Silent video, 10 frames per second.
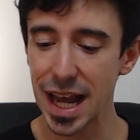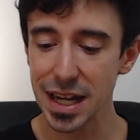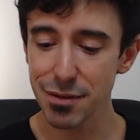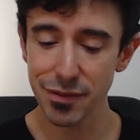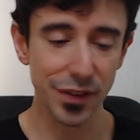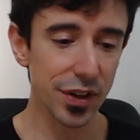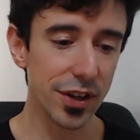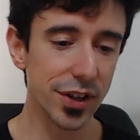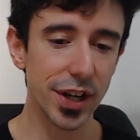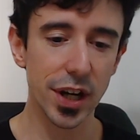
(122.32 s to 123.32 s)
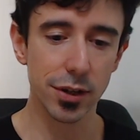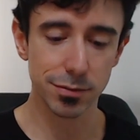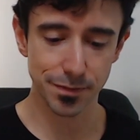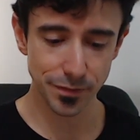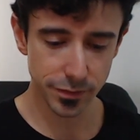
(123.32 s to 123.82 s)
And even further,
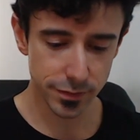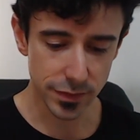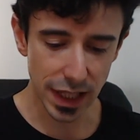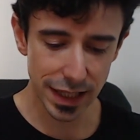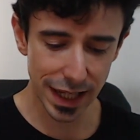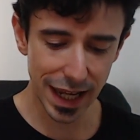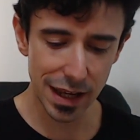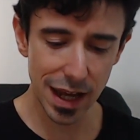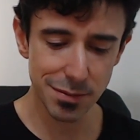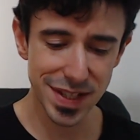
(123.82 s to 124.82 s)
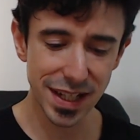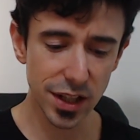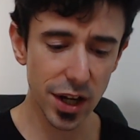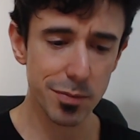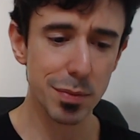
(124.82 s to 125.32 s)
like I'm seeing a
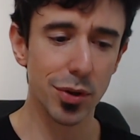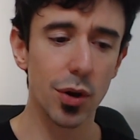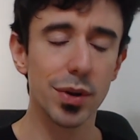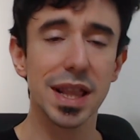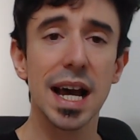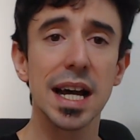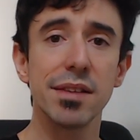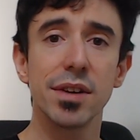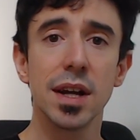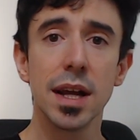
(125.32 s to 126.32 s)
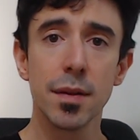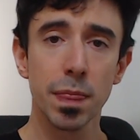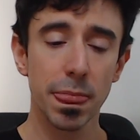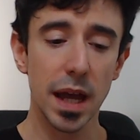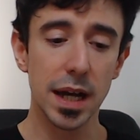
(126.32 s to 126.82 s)
lot of people going live
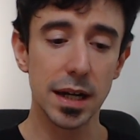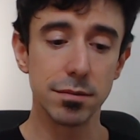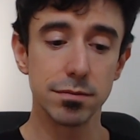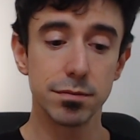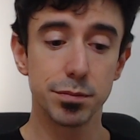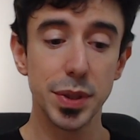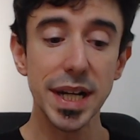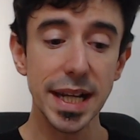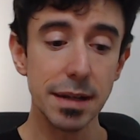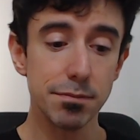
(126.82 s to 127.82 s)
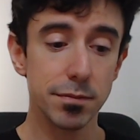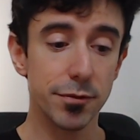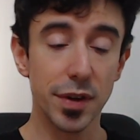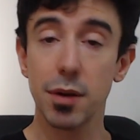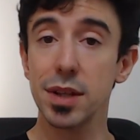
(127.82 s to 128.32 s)
pretty
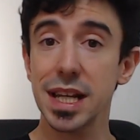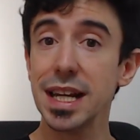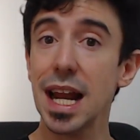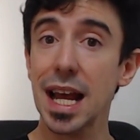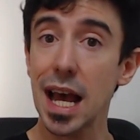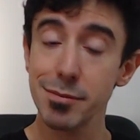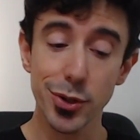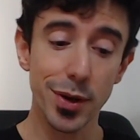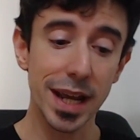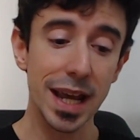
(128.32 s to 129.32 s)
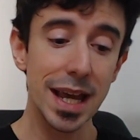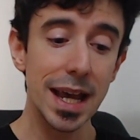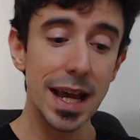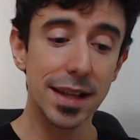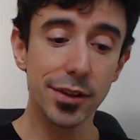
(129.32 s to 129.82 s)
frequently, like I'm doing.
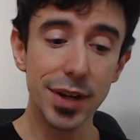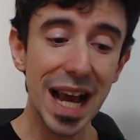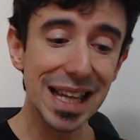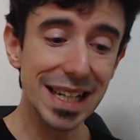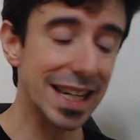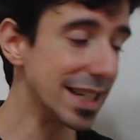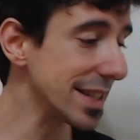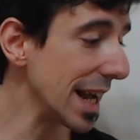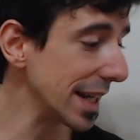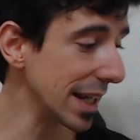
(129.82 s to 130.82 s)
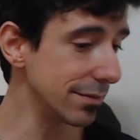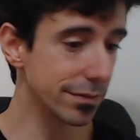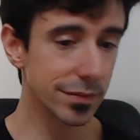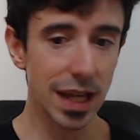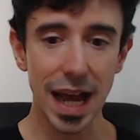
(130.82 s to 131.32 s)
And the reality is that
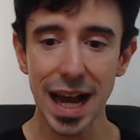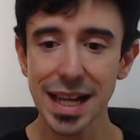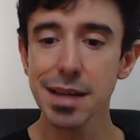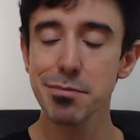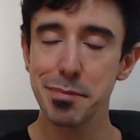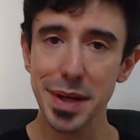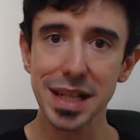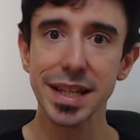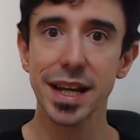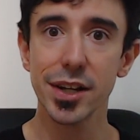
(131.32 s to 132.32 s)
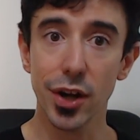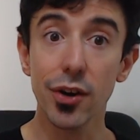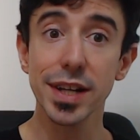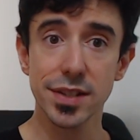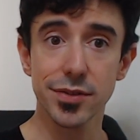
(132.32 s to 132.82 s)
I am building an
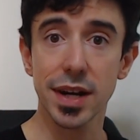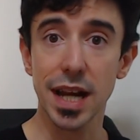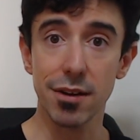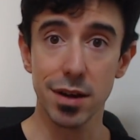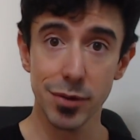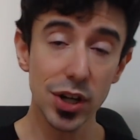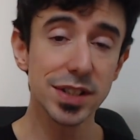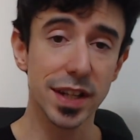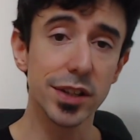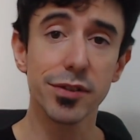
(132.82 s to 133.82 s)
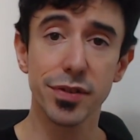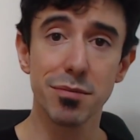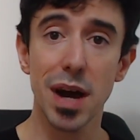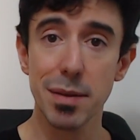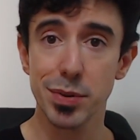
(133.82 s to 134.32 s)
audience right now. I'm going to tell you
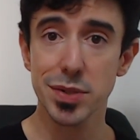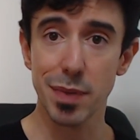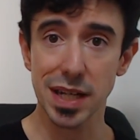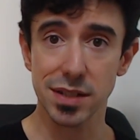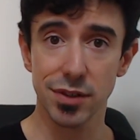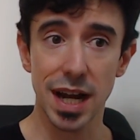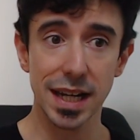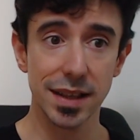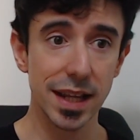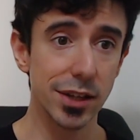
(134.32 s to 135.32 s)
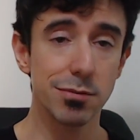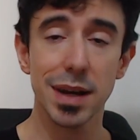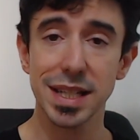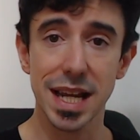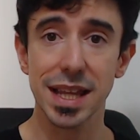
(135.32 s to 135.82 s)
from my perspective, right? And then you
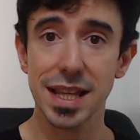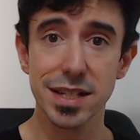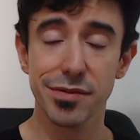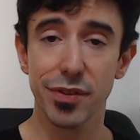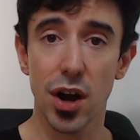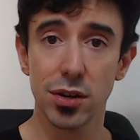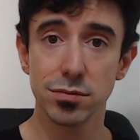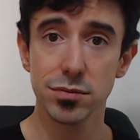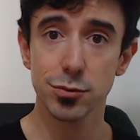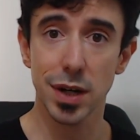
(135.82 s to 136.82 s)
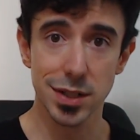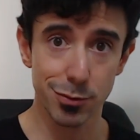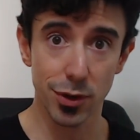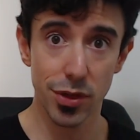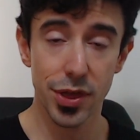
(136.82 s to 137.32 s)
might take this from what it's
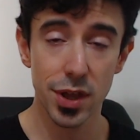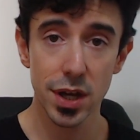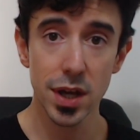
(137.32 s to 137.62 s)
worth